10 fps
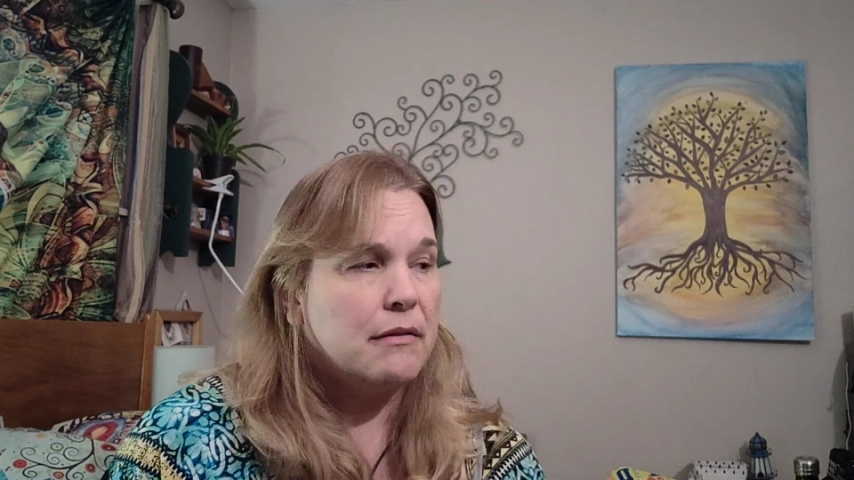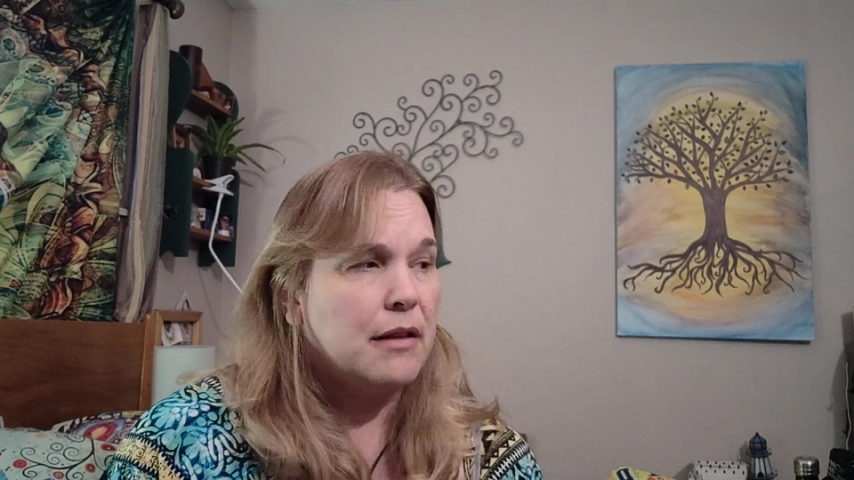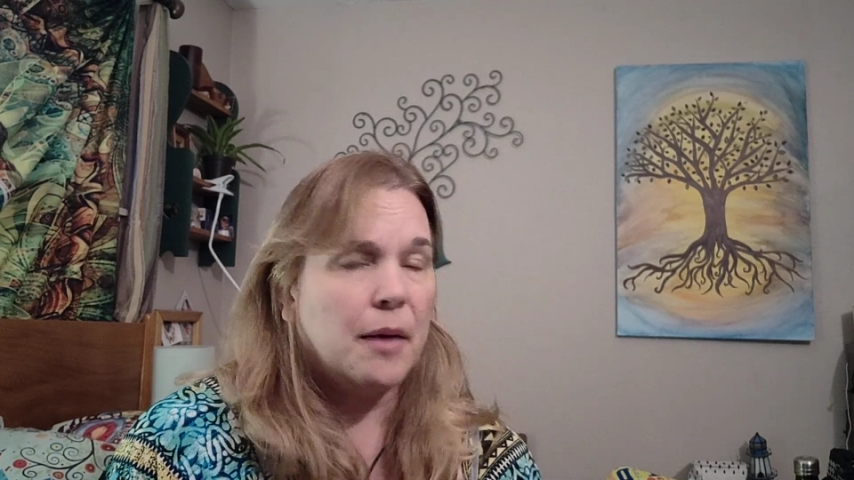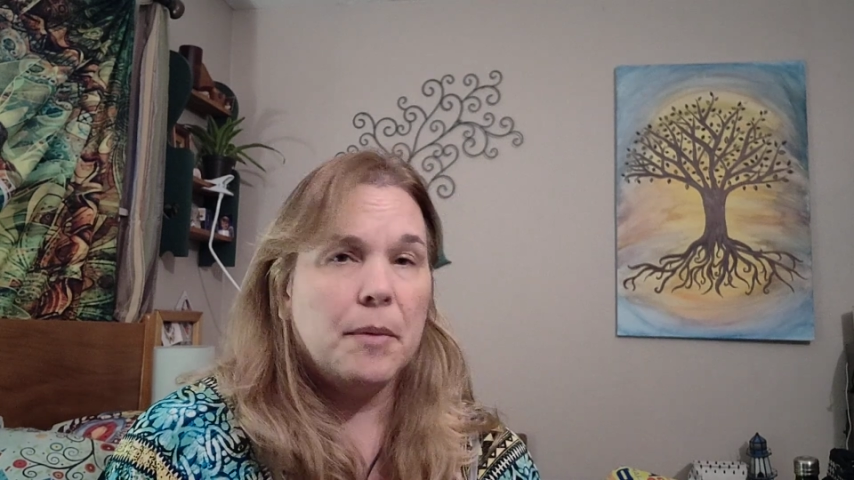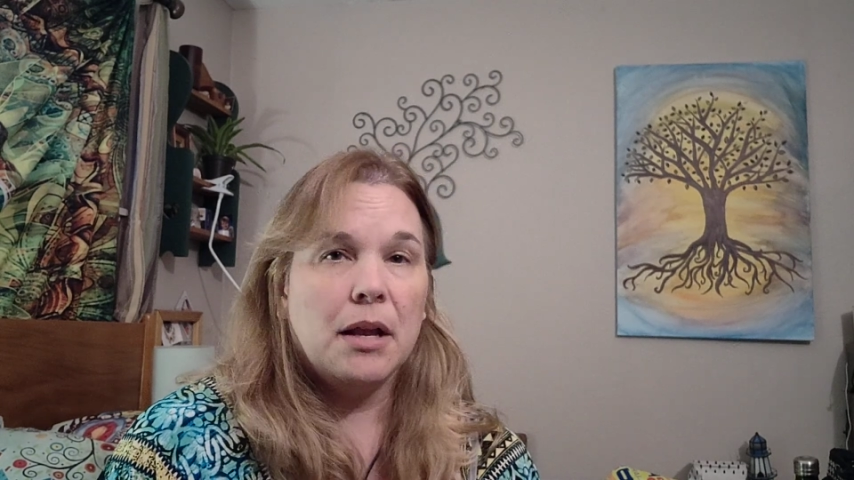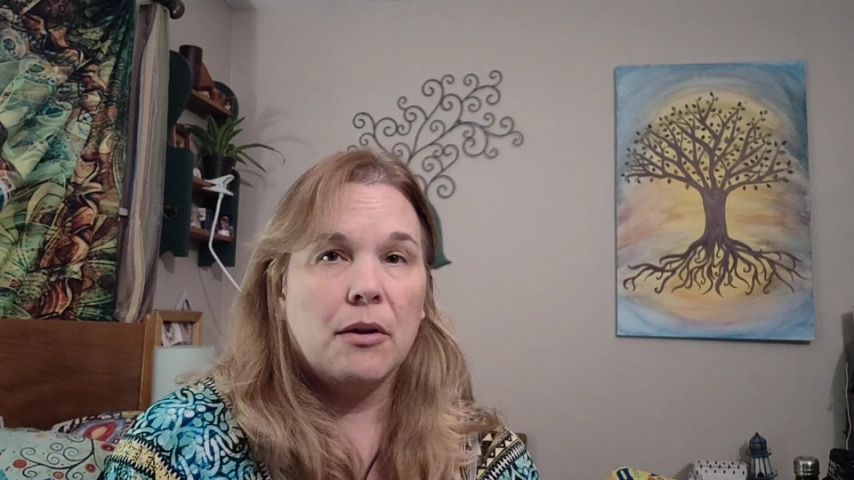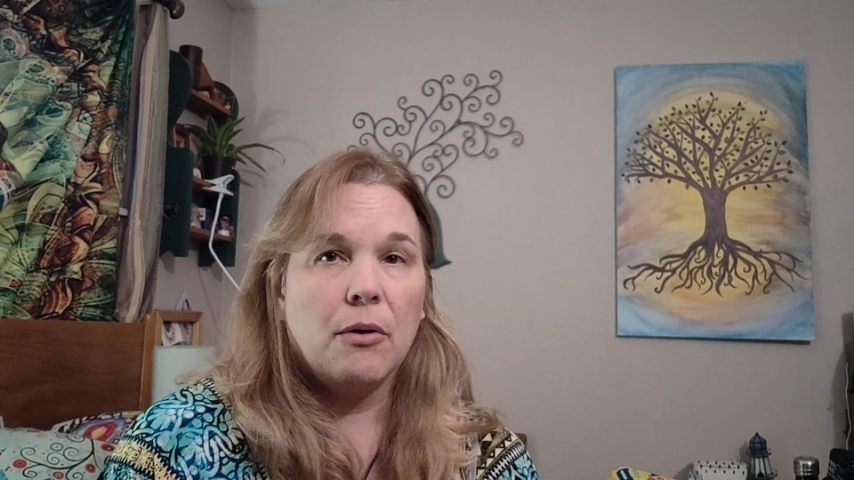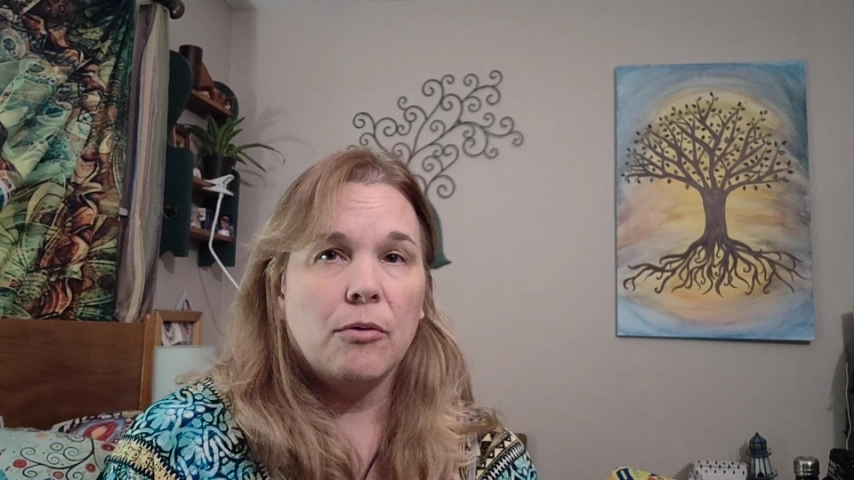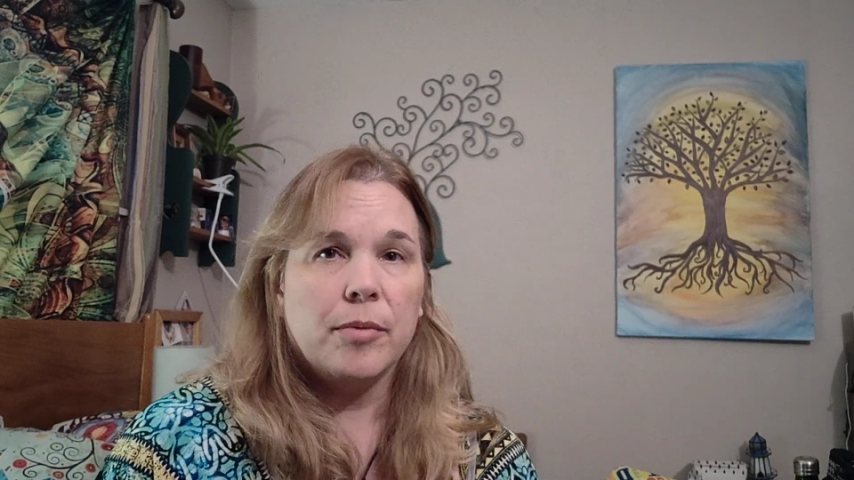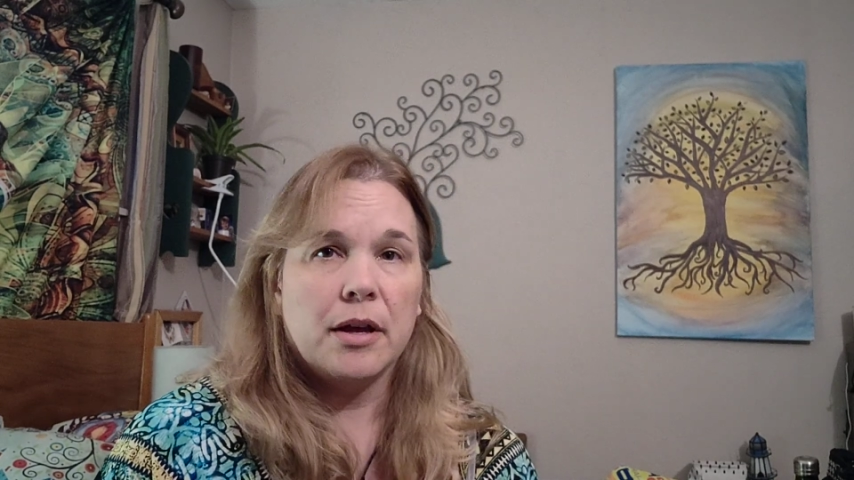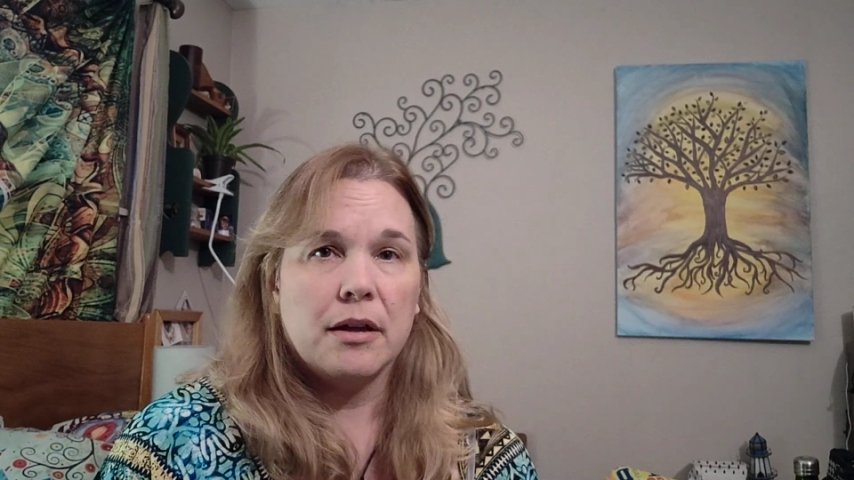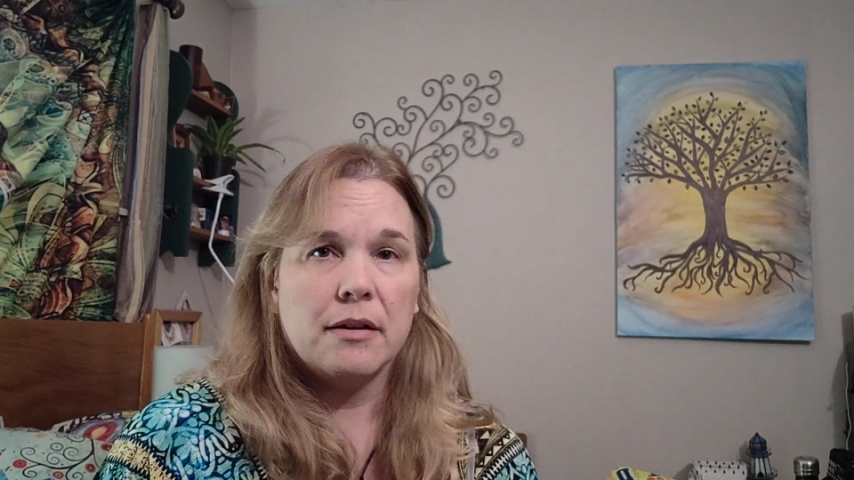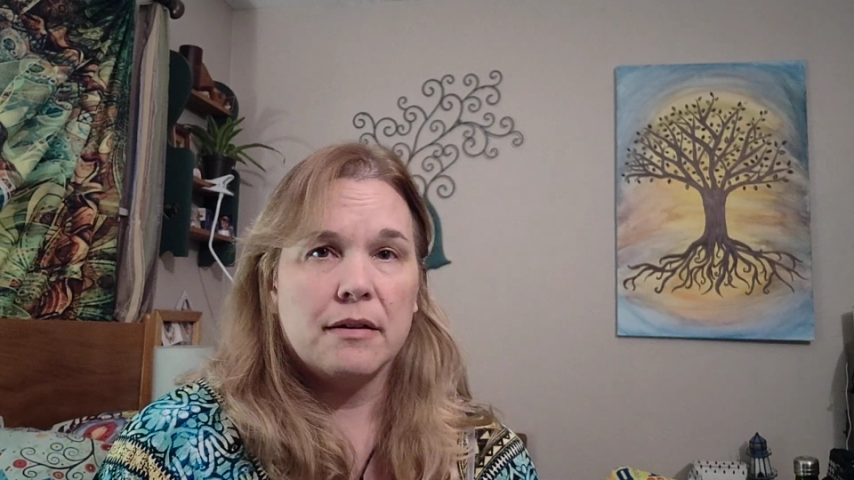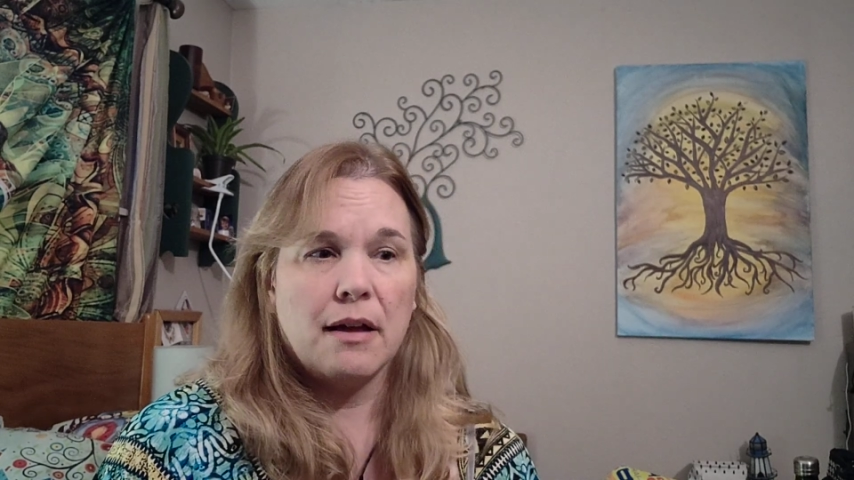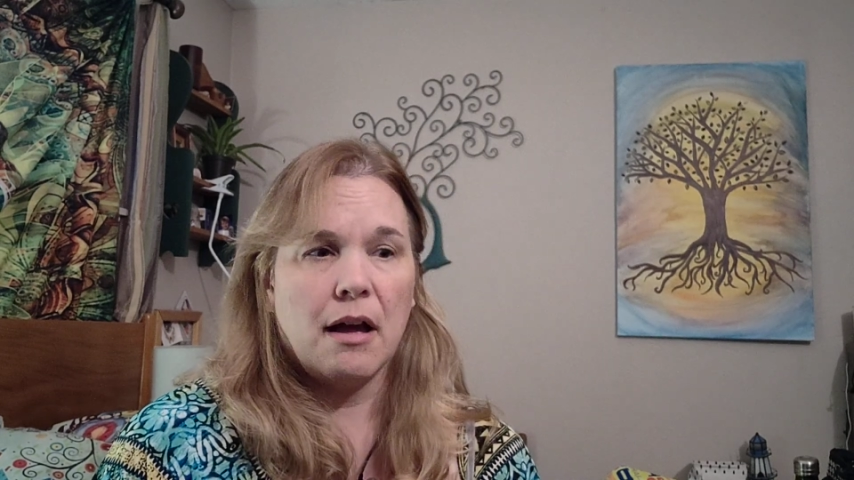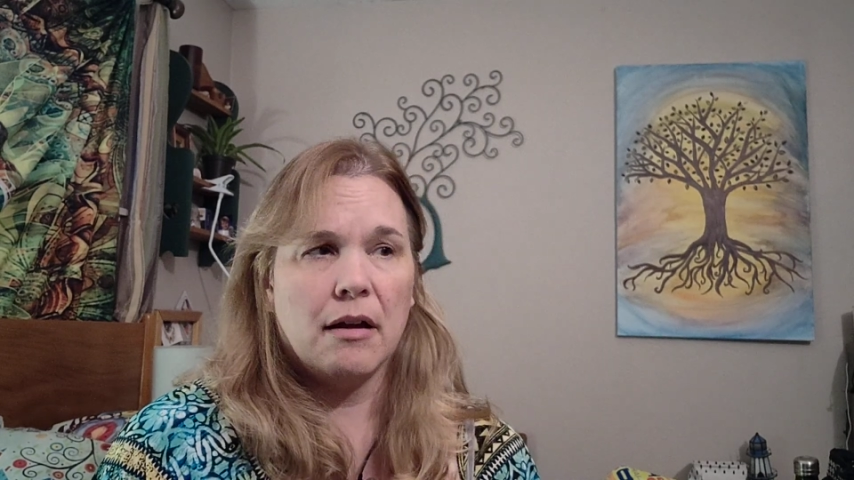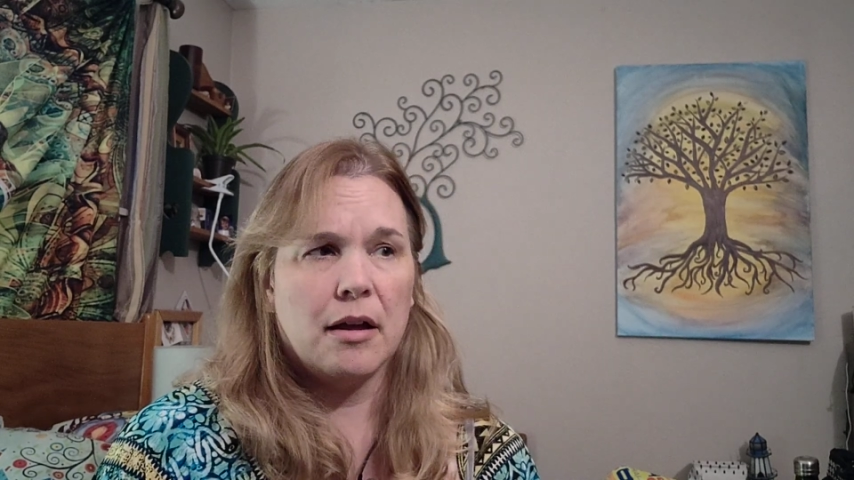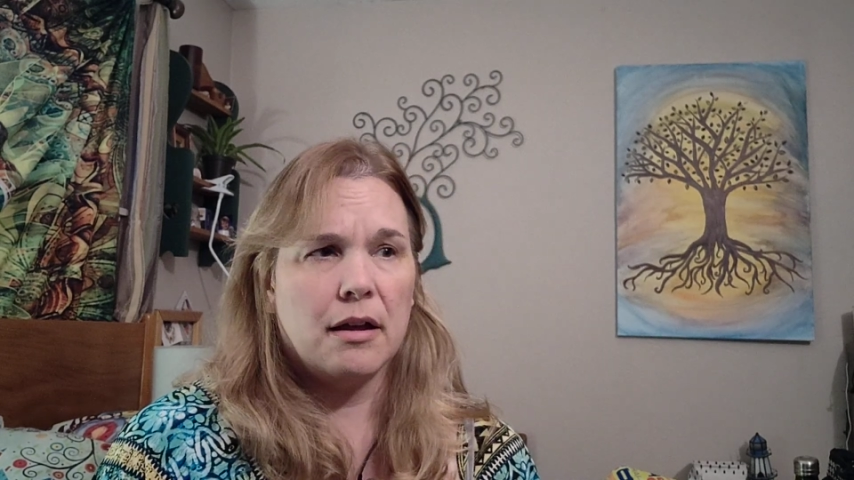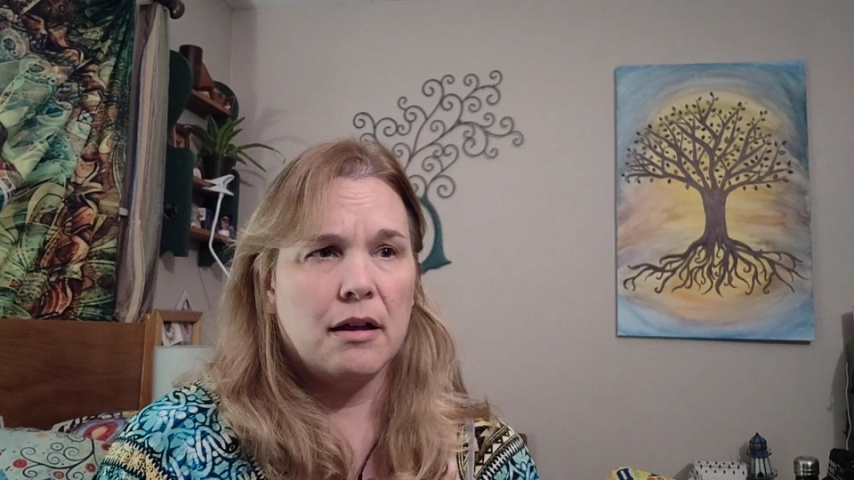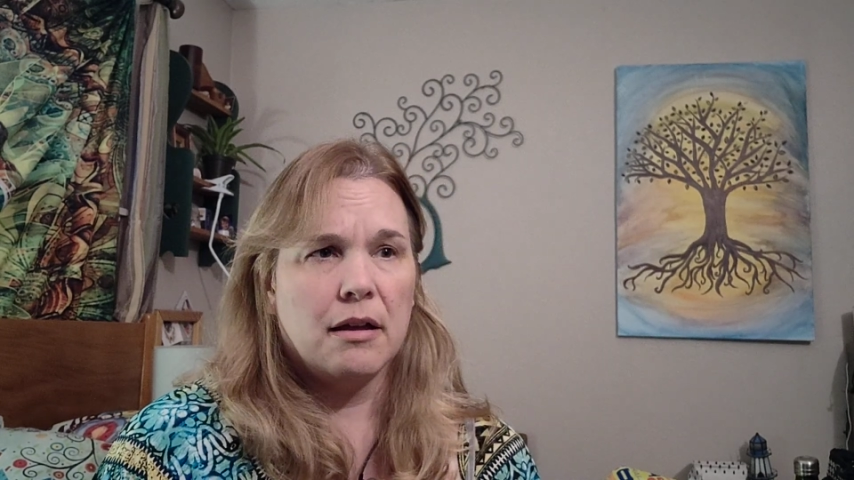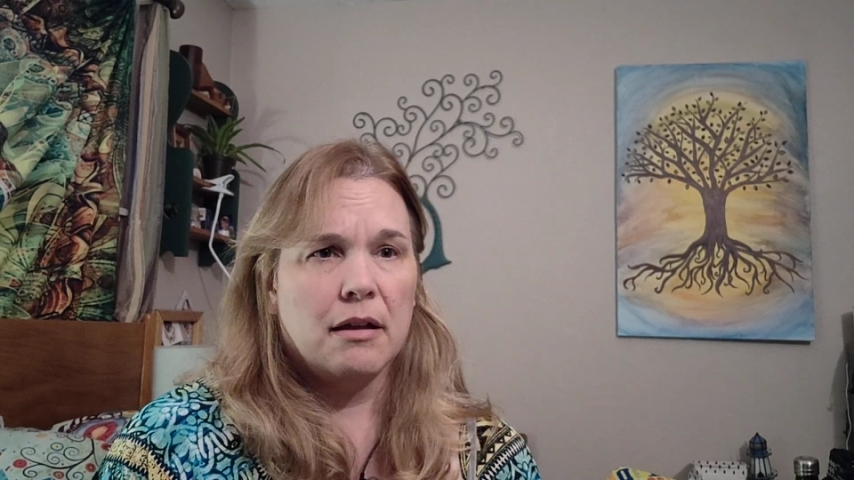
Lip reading: let me know, because I